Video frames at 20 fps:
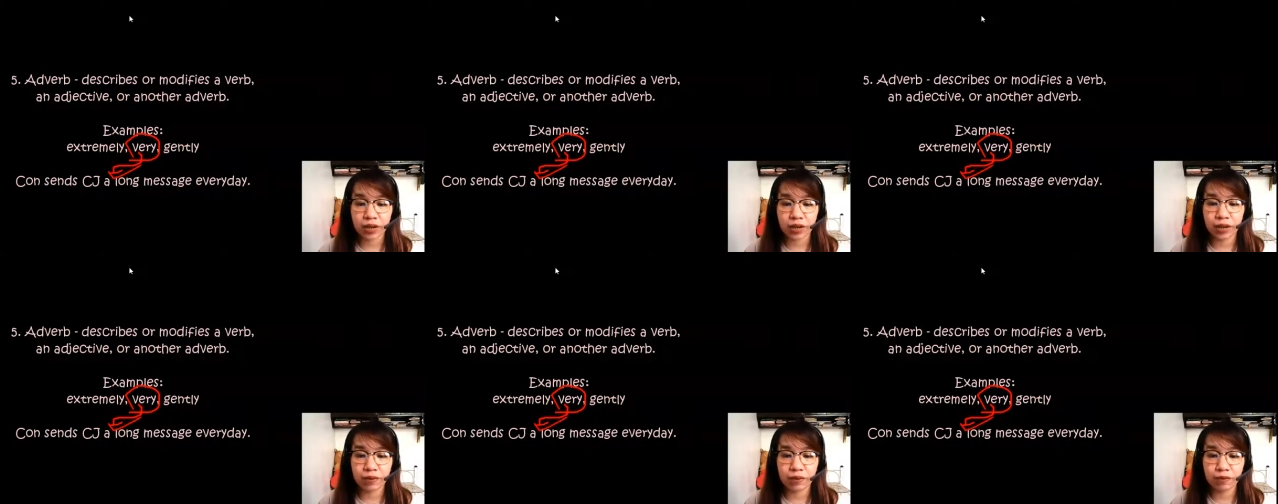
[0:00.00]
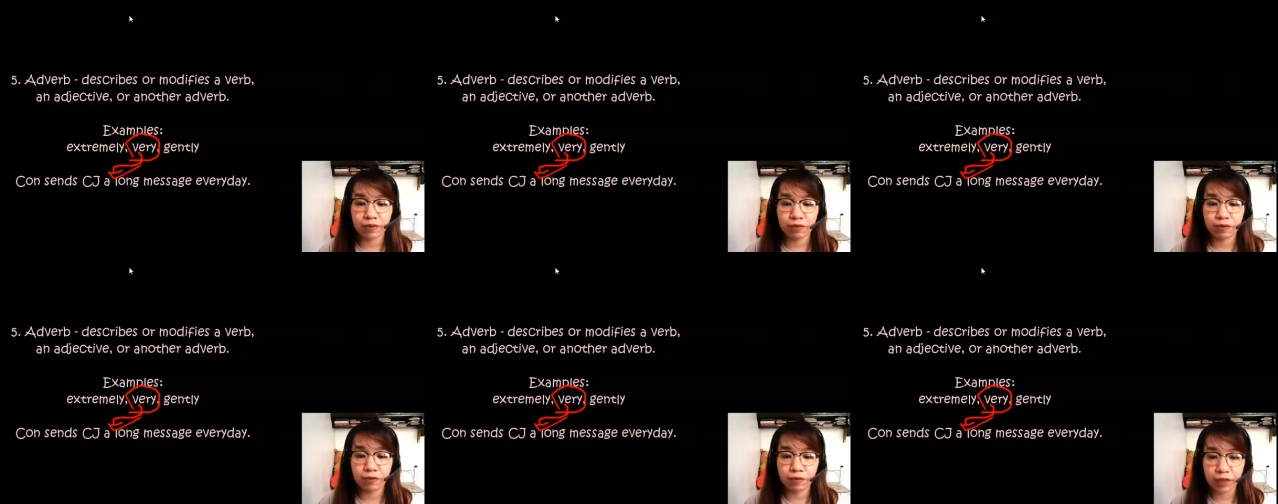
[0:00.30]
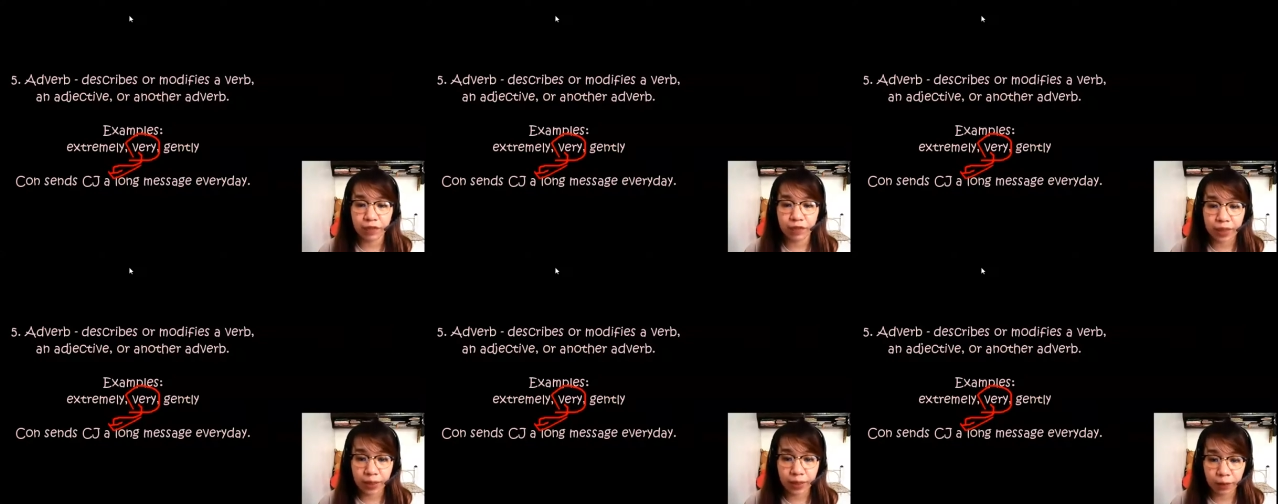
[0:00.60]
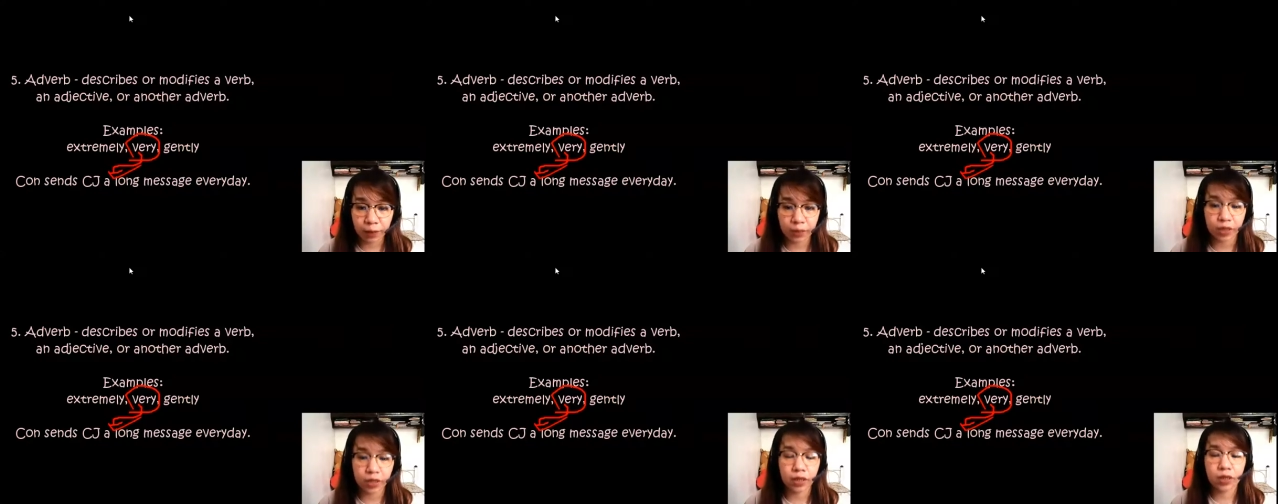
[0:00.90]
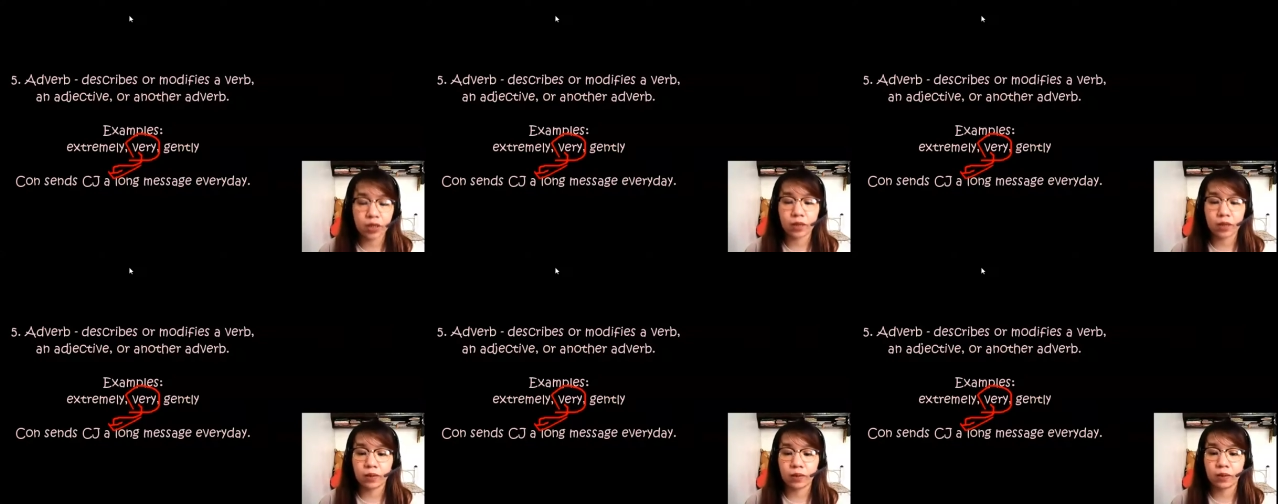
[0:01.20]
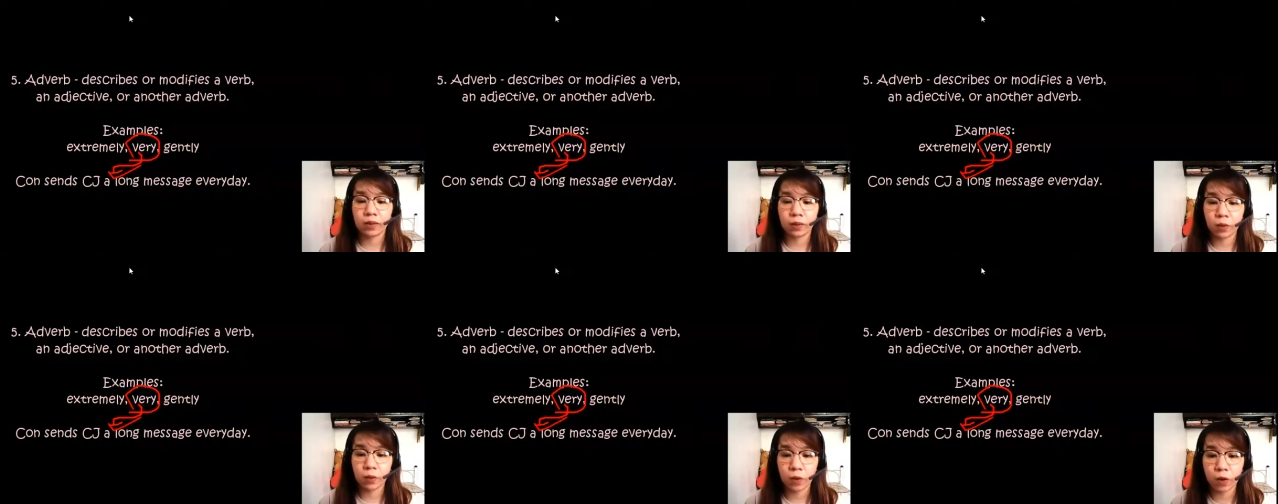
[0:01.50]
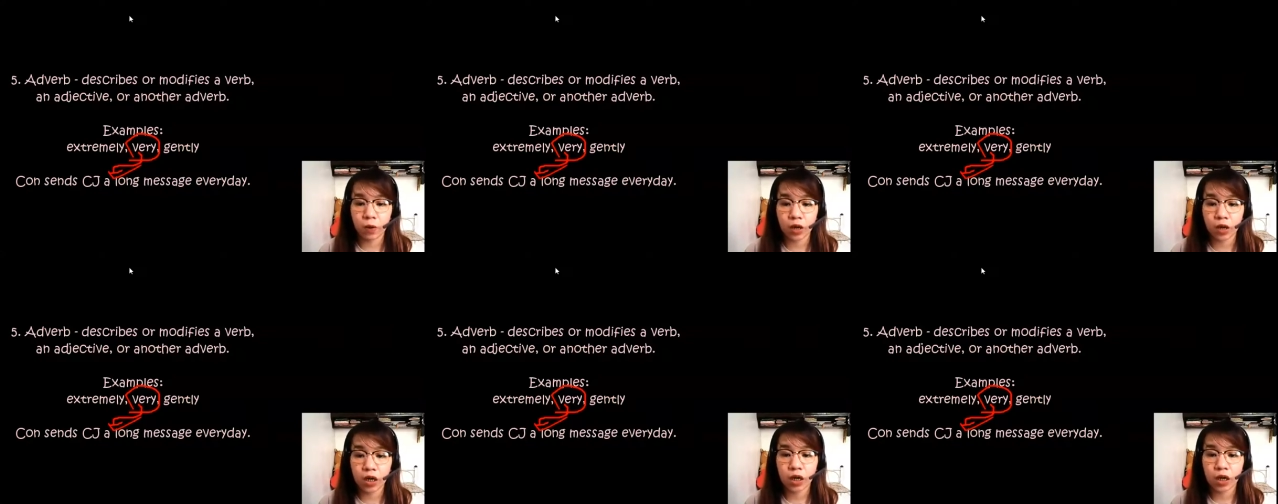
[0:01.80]
a very
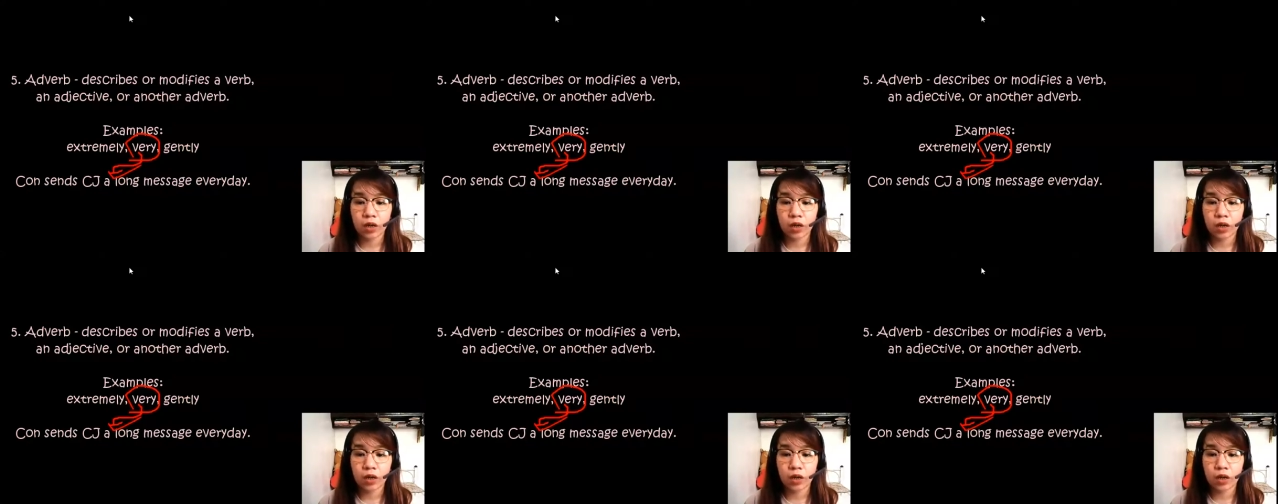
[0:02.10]
long